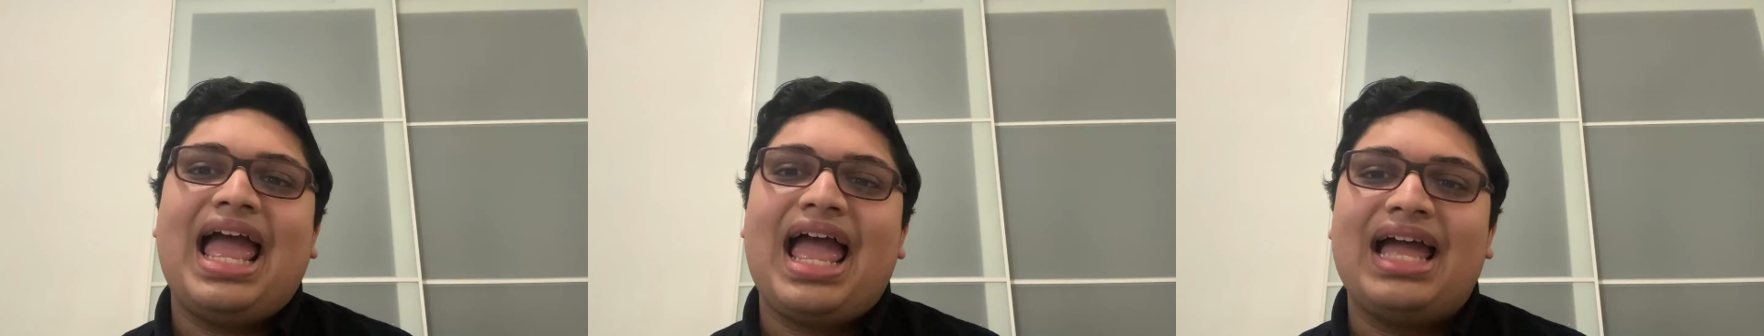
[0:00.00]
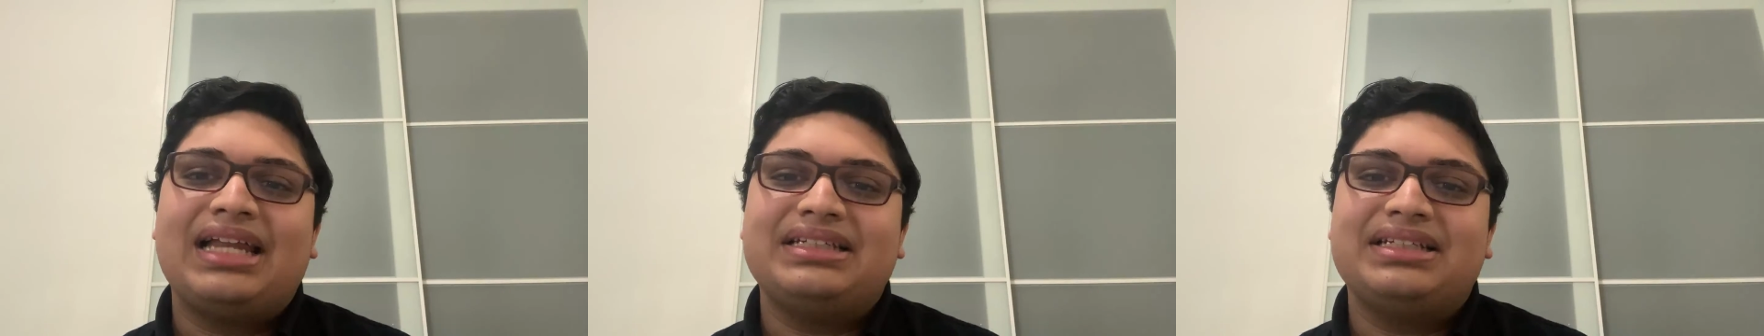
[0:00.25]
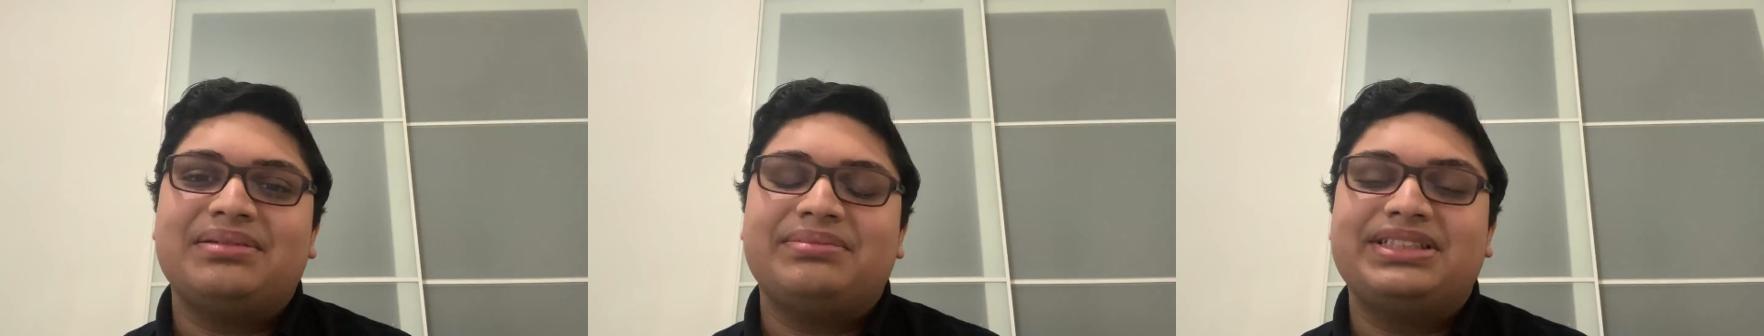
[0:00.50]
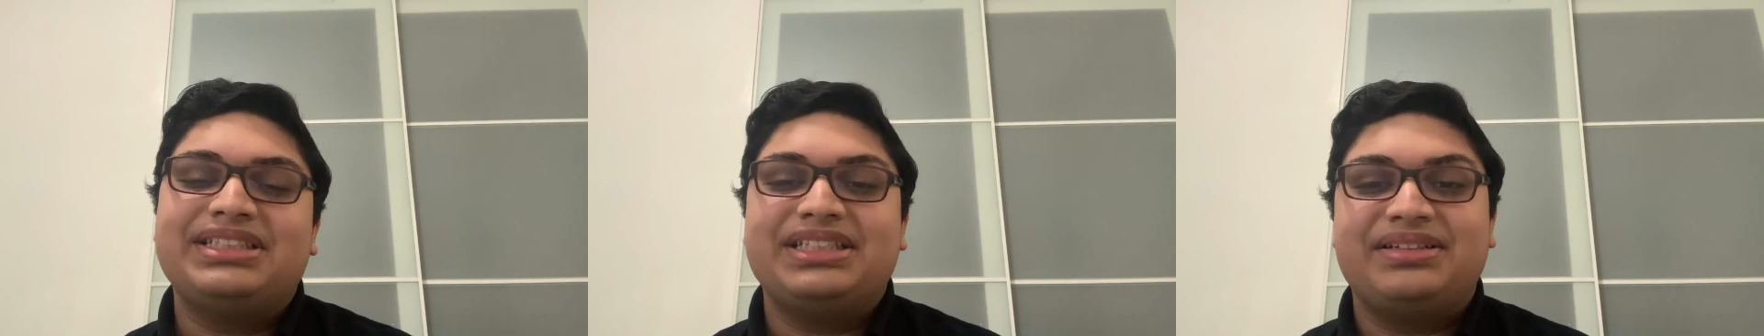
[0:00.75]
and
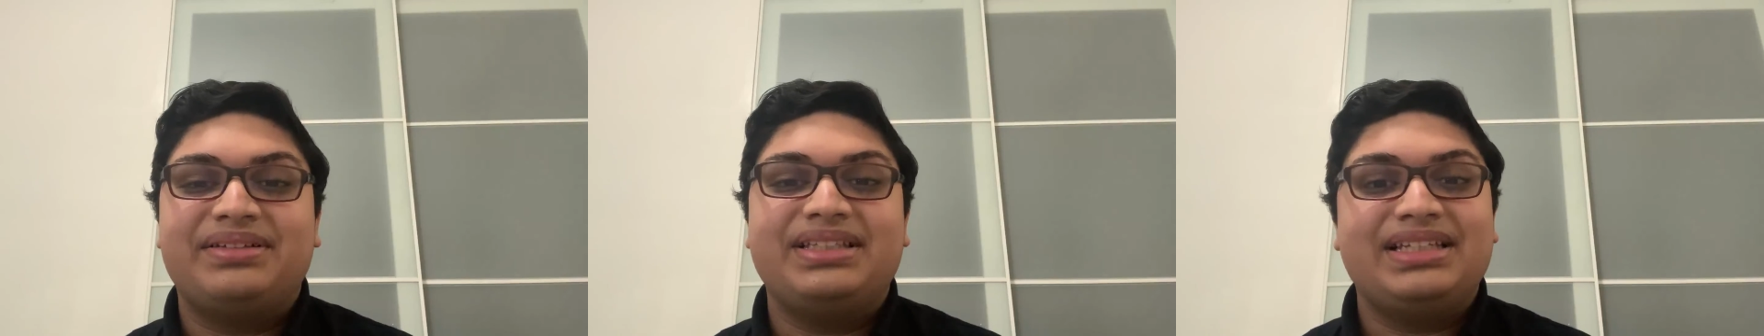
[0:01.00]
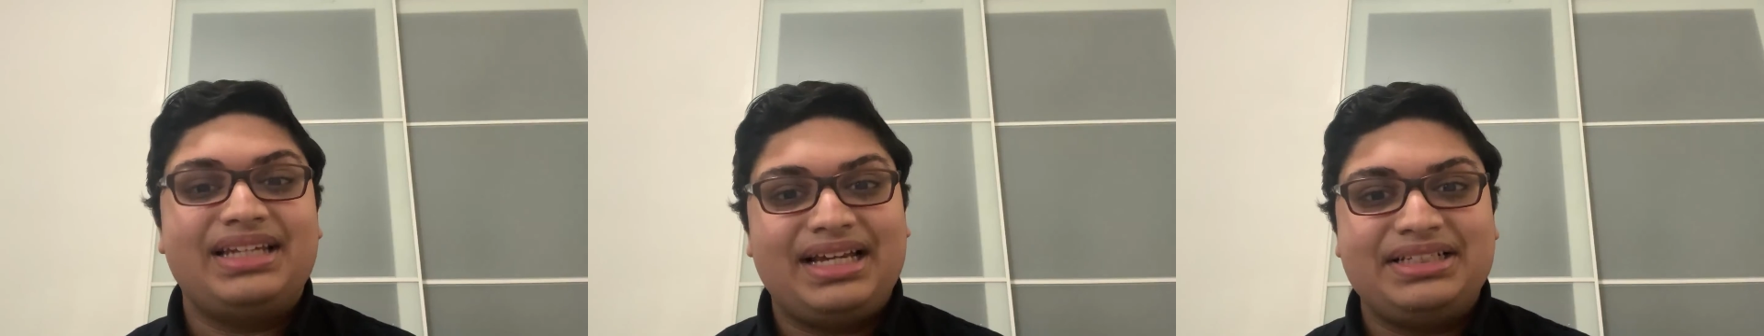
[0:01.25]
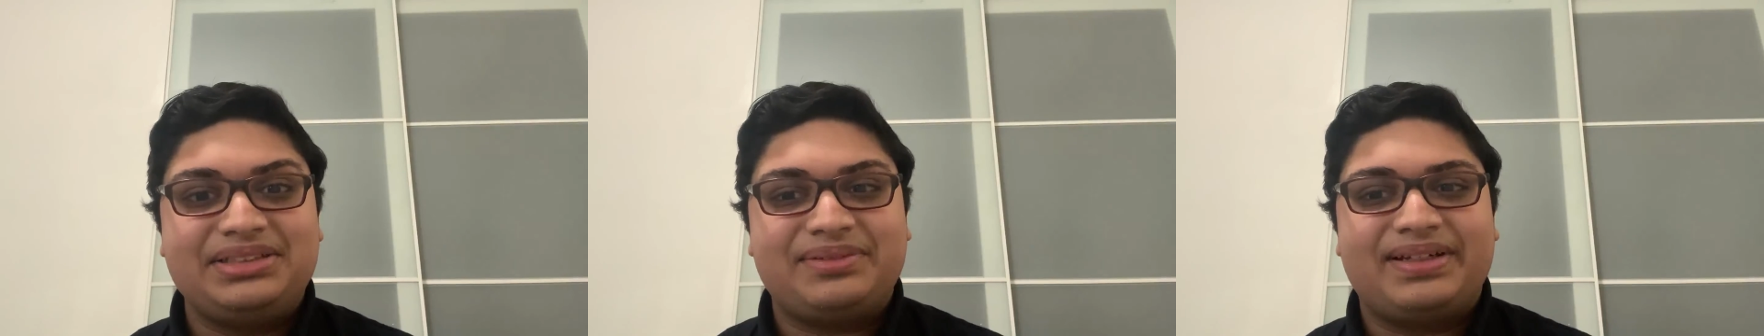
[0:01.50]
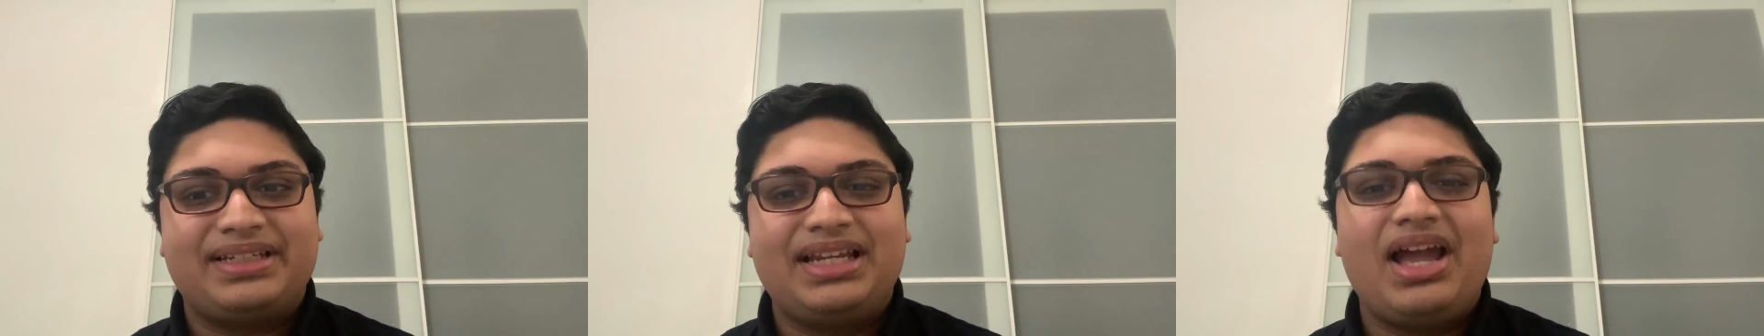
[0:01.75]
see you in the next
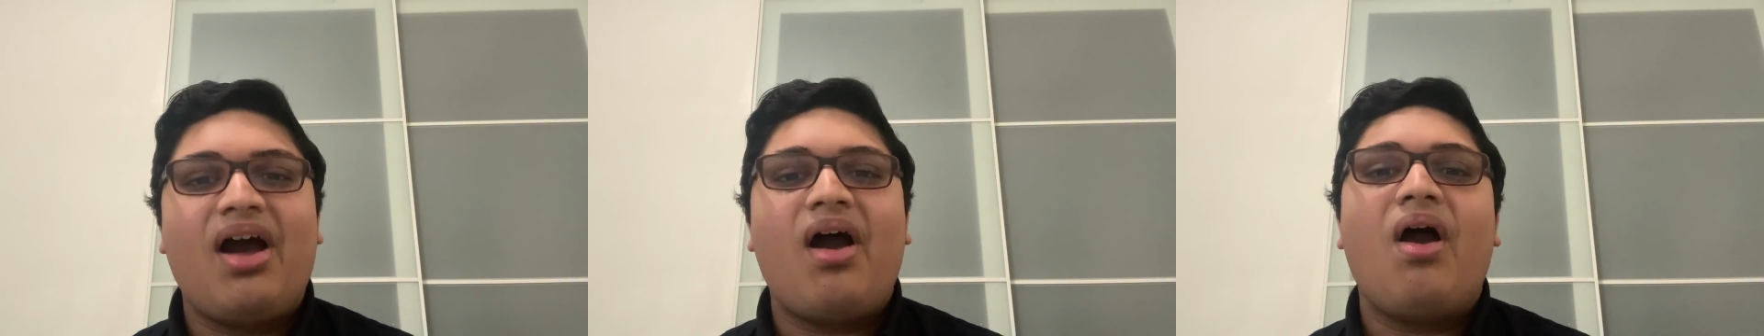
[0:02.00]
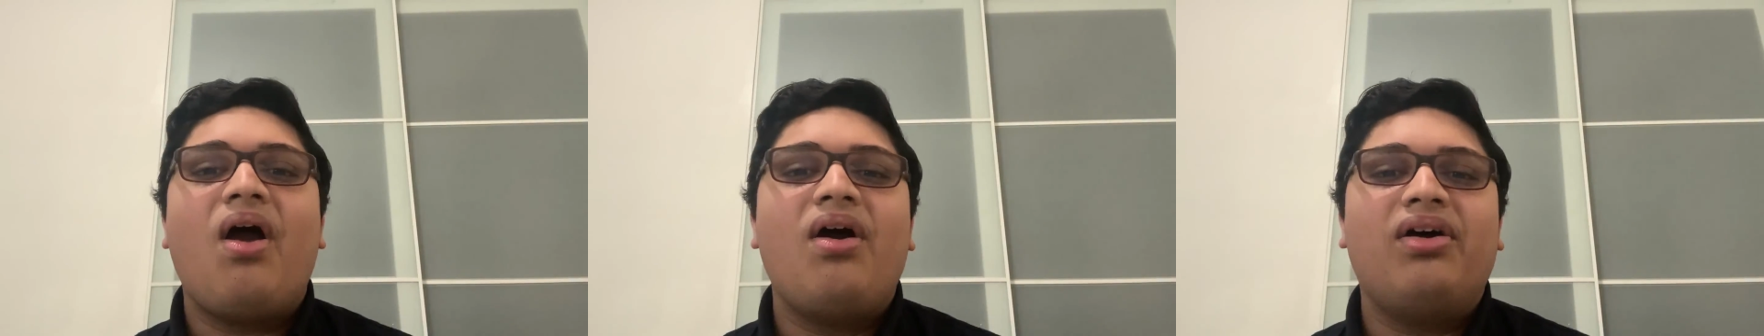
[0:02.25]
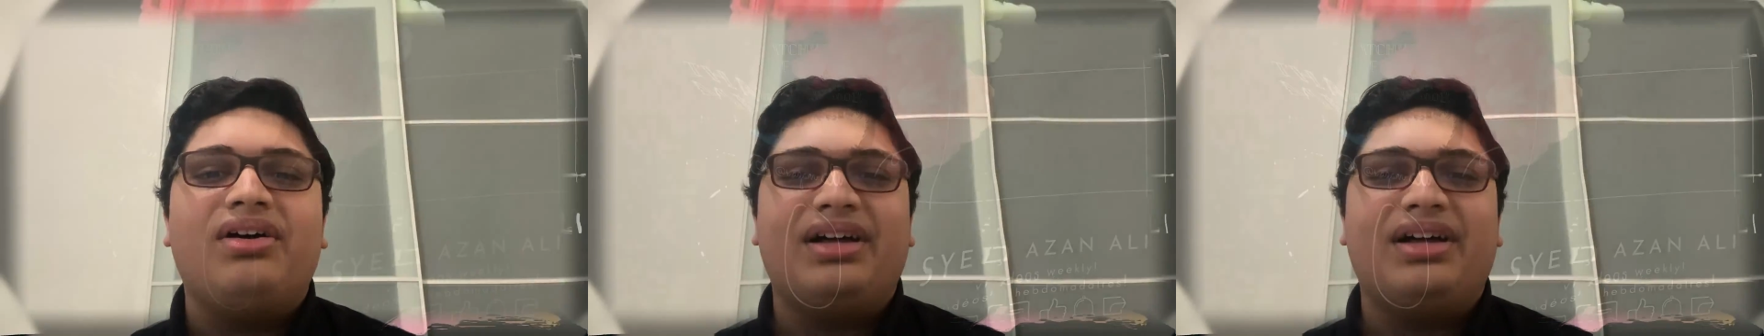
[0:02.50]
one. Au